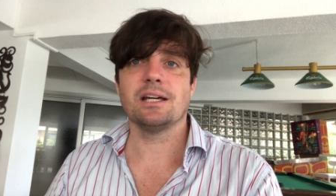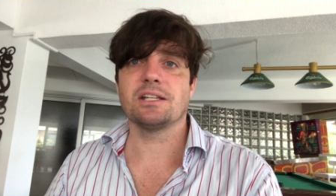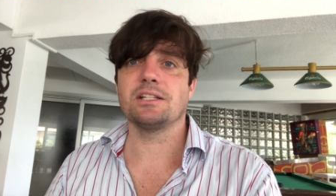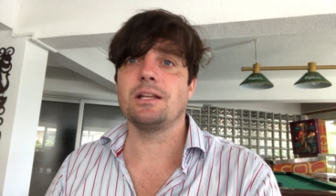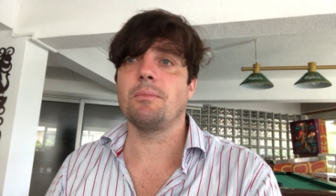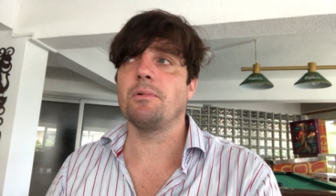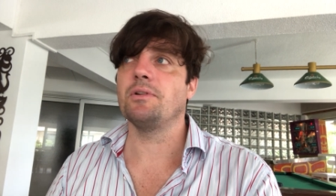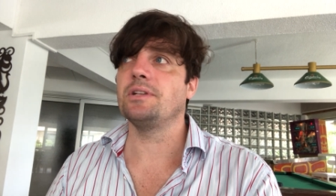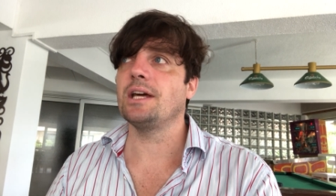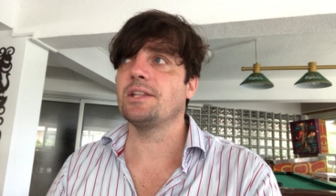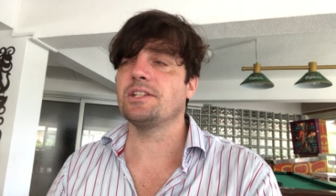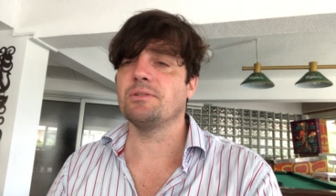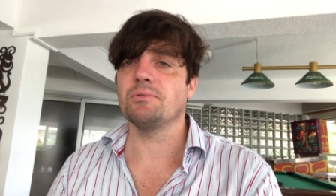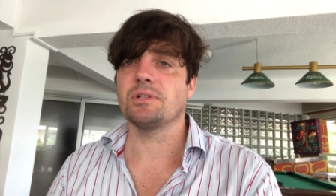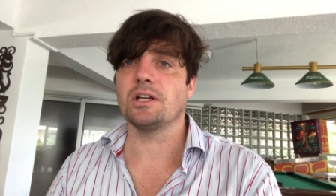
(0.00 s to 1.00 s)
because the number of
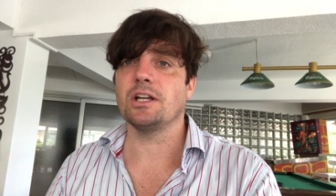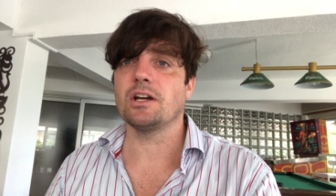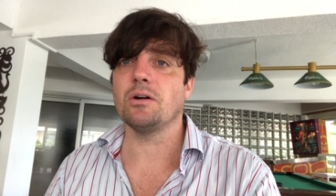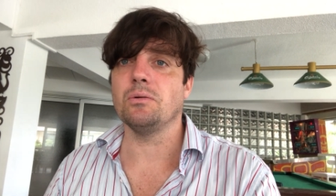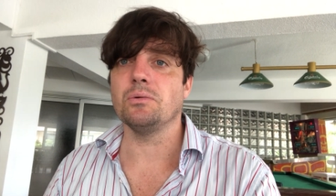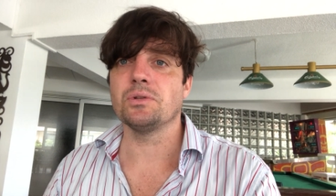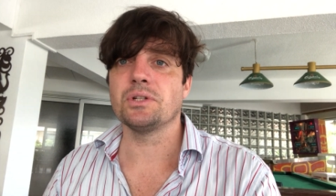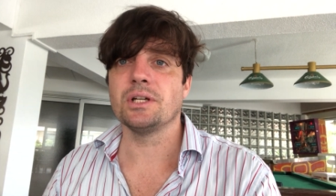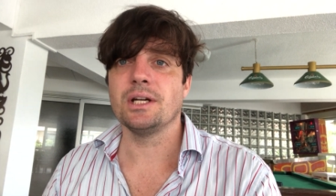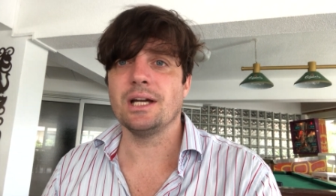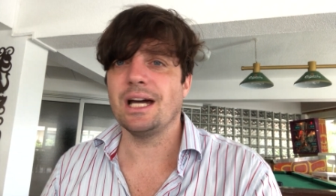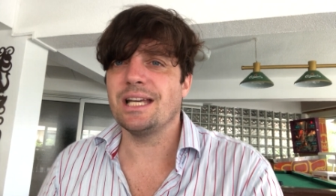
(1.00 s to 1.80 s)
deaths it was going to cause,